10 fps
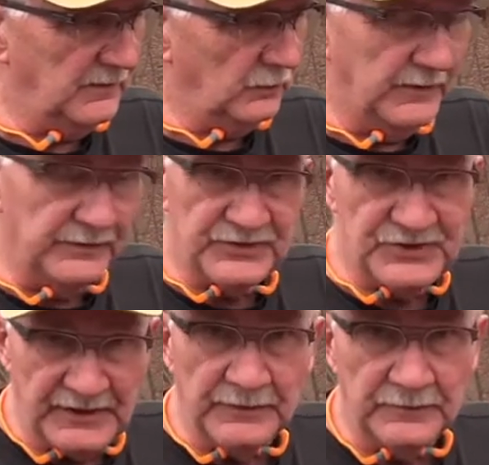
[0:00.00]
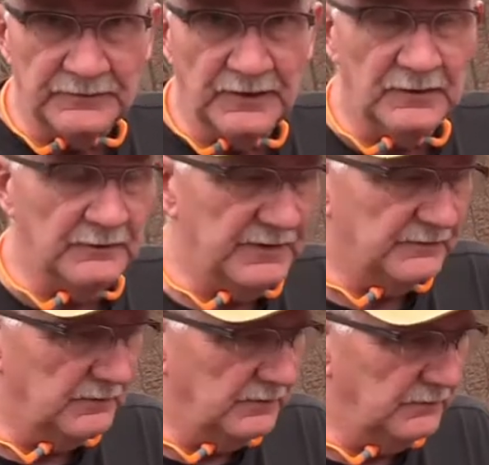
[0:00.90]
real steel all the way
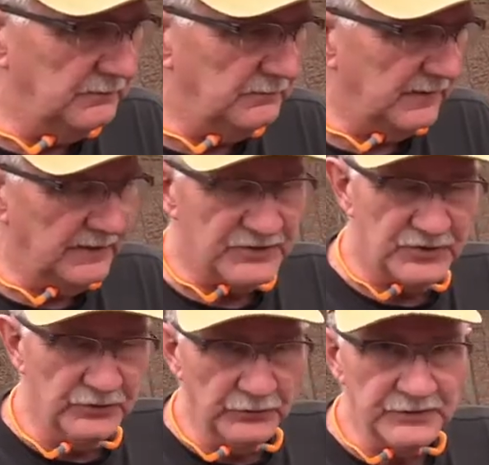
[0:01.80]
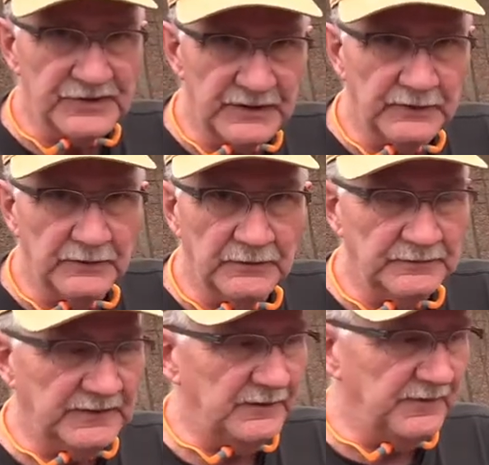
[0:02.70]
through. I guess tool steel,
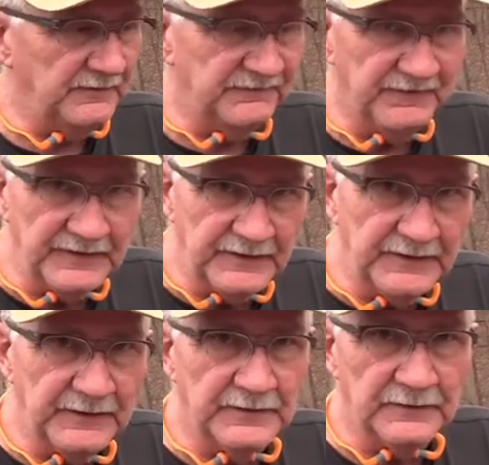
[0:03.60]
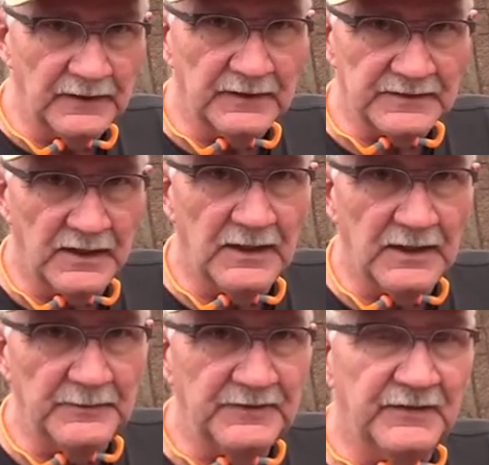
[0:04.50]
and had to be fitted, and a lot of
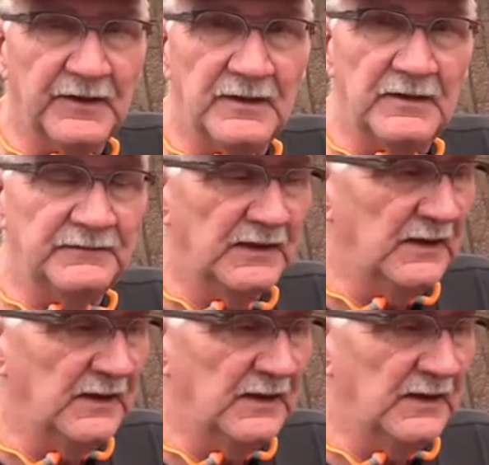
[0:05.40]
time involved.